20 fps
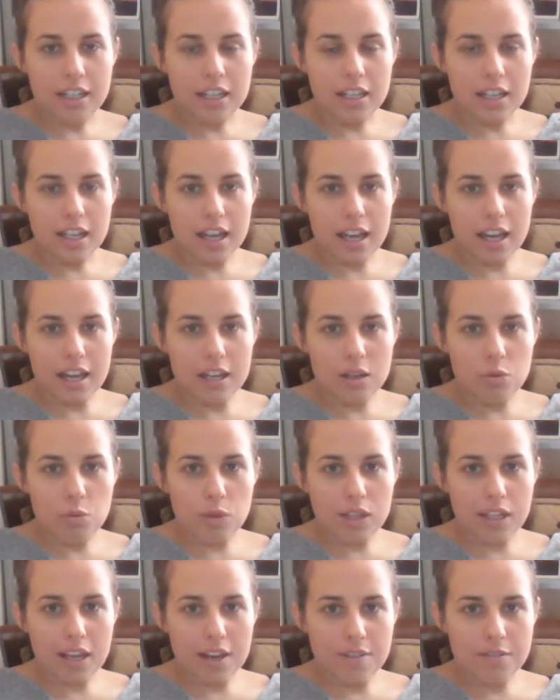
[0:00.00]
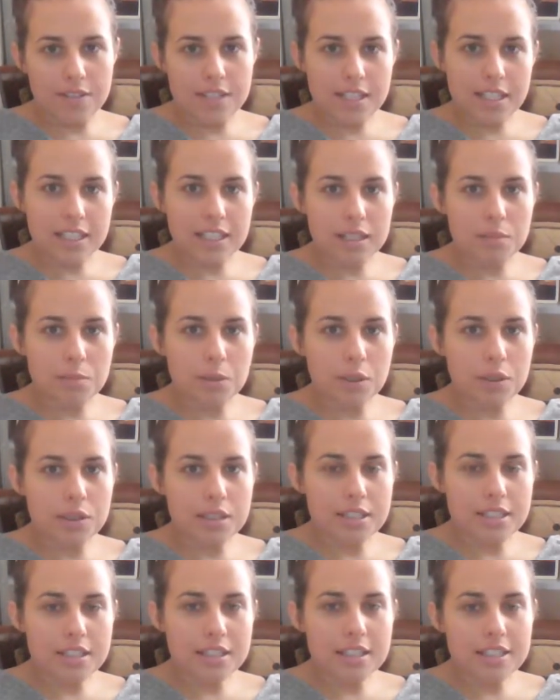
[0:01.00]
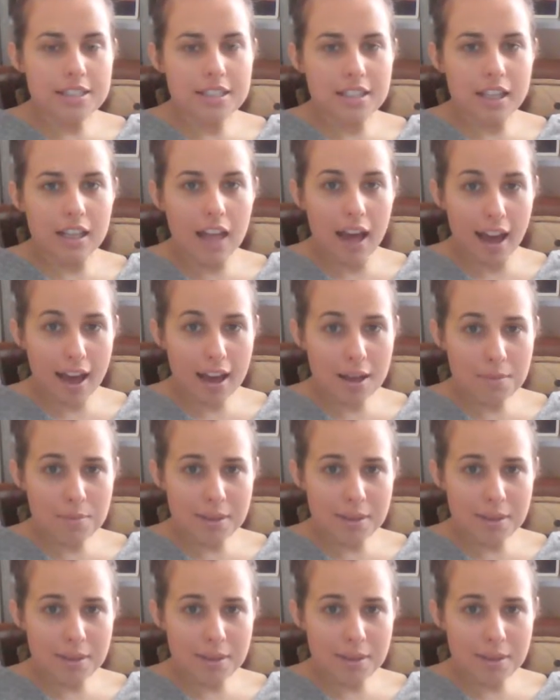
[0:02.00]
And we have physically built this in the lab